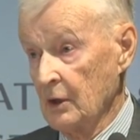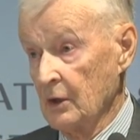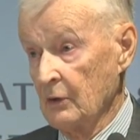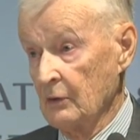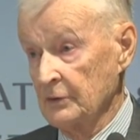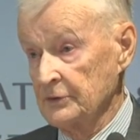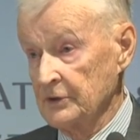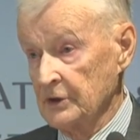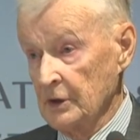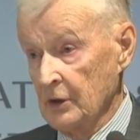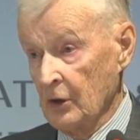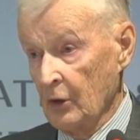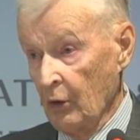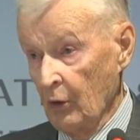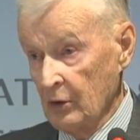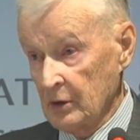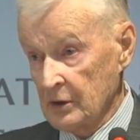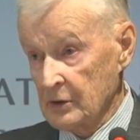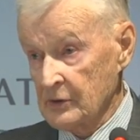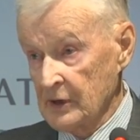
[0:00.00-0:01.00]
when the
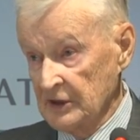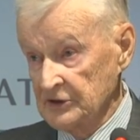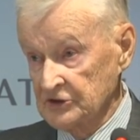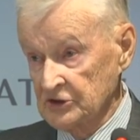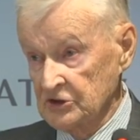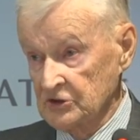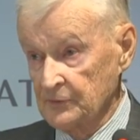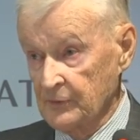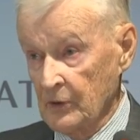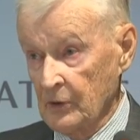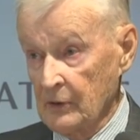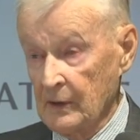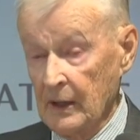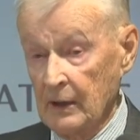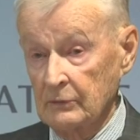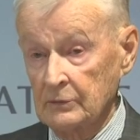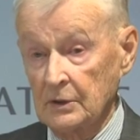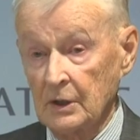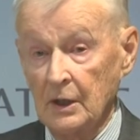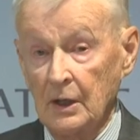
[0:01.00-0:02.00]
whole crisis broke
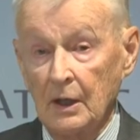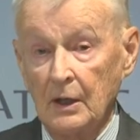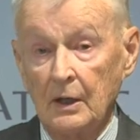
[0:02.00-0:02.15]
out.